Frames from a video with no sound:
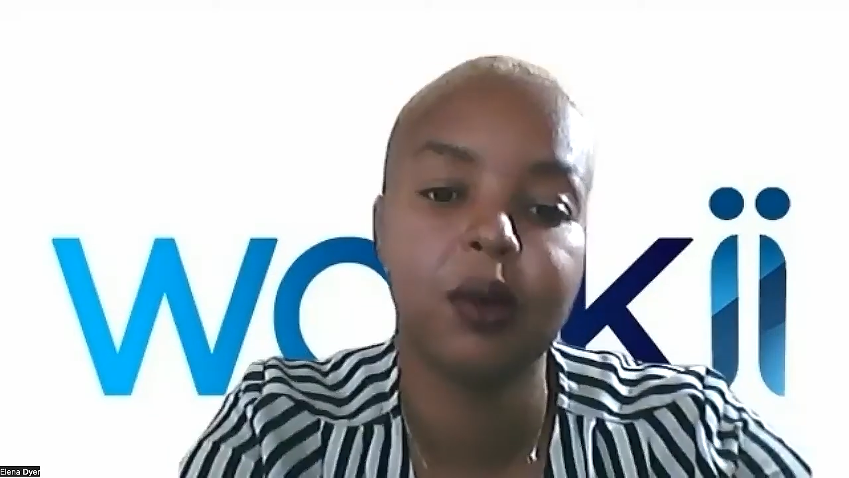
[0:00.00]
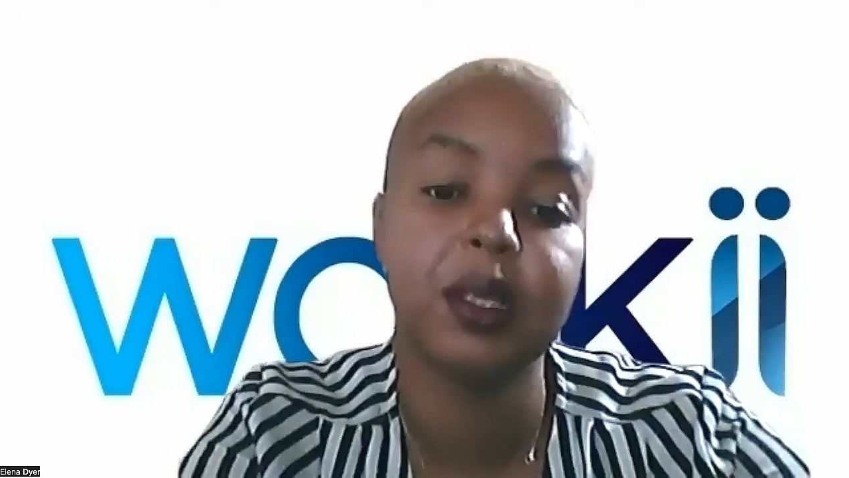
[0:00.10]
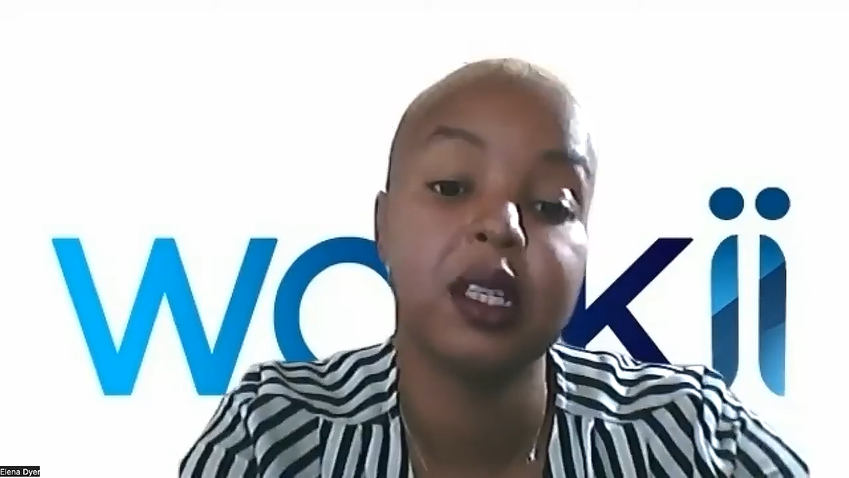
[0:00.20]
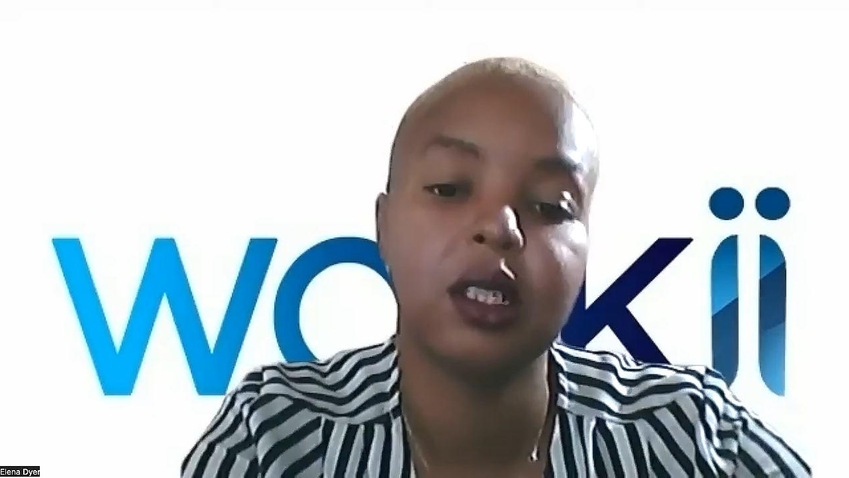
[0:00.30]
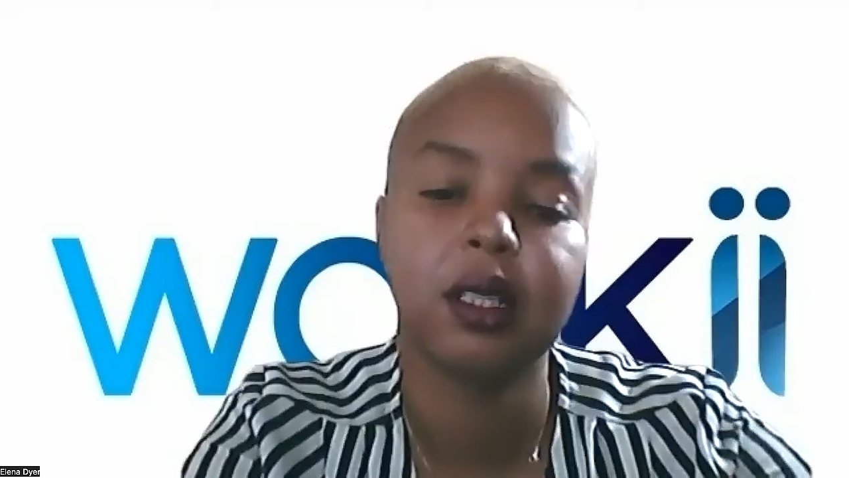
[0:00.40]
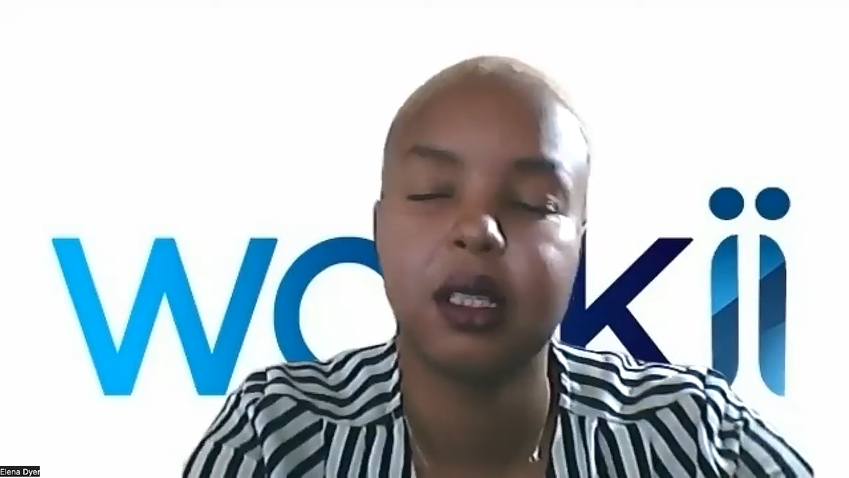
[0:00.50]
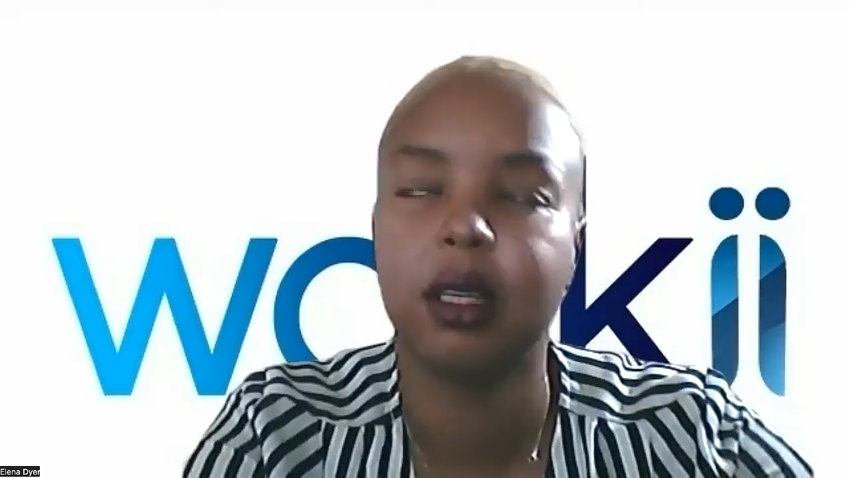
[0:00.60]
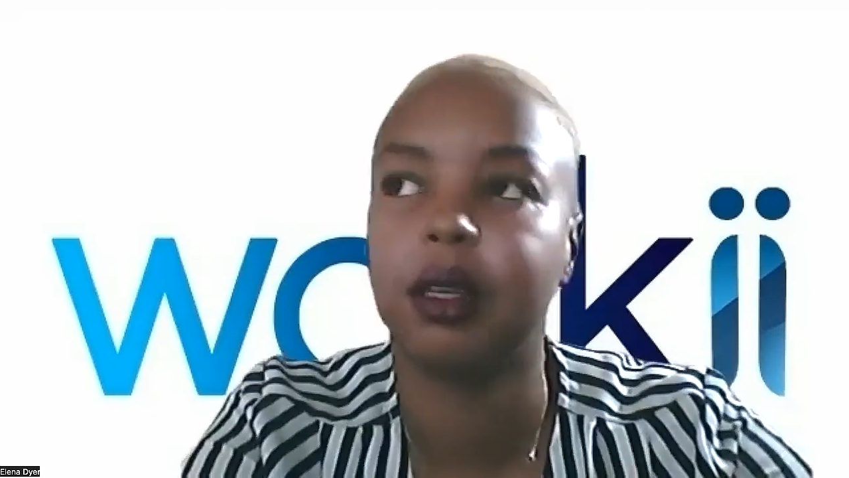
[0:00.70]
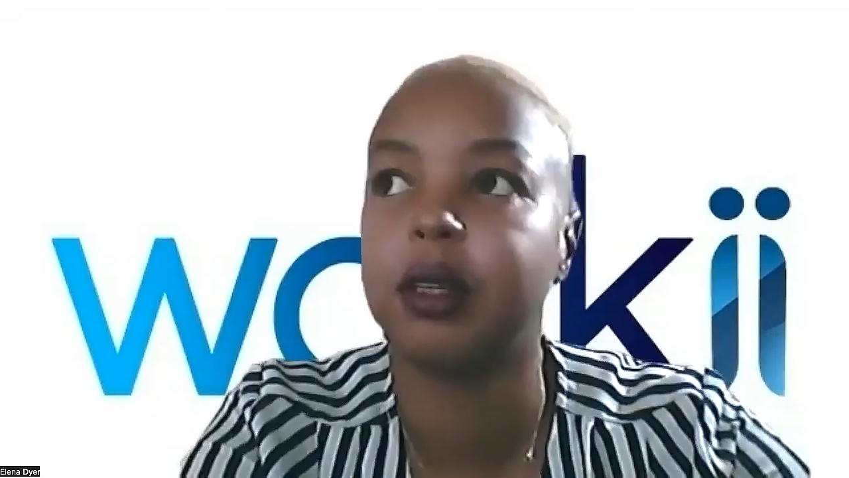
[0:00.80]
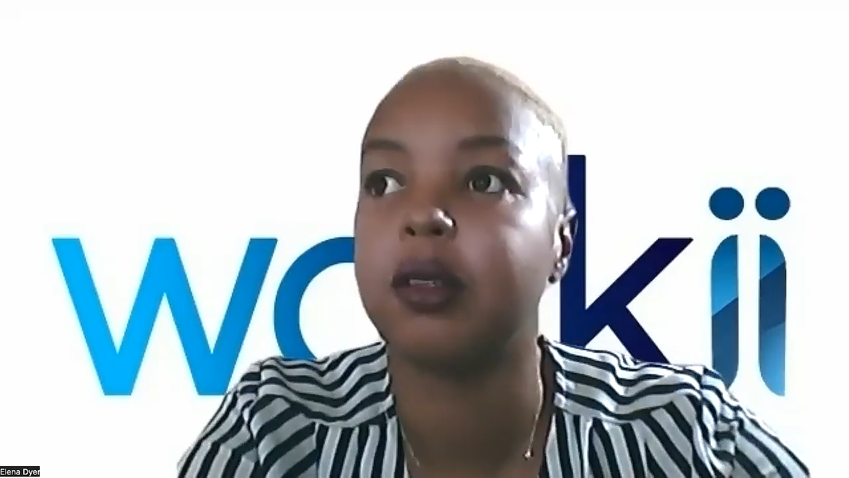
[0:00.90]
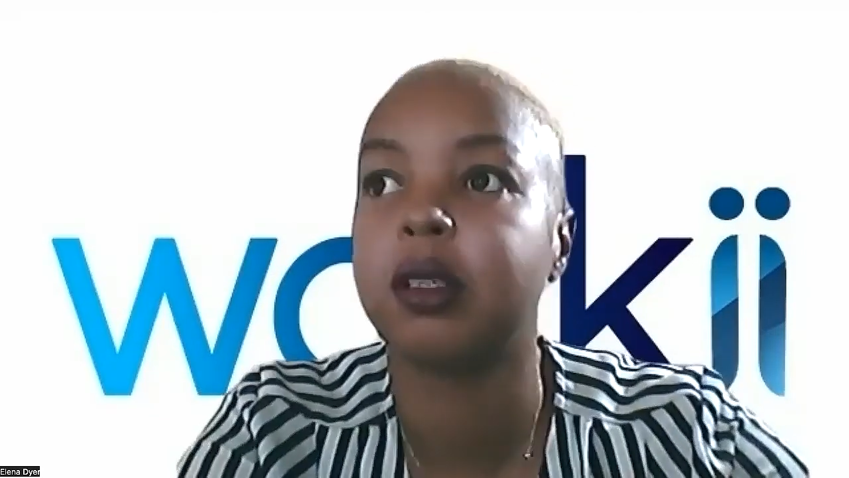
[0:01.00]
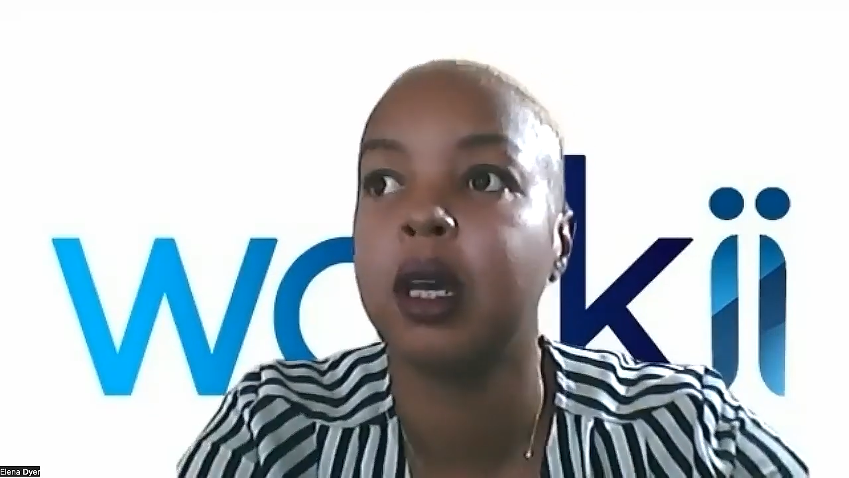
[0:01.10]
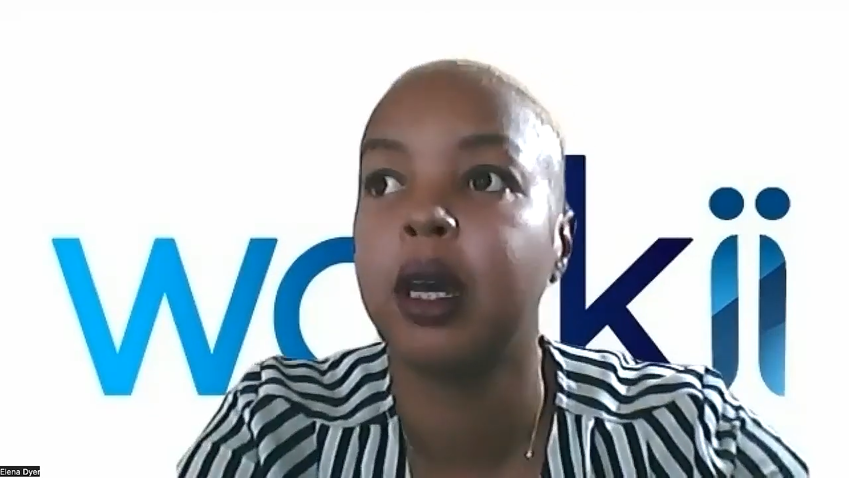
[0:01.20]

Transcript: potential CEOs.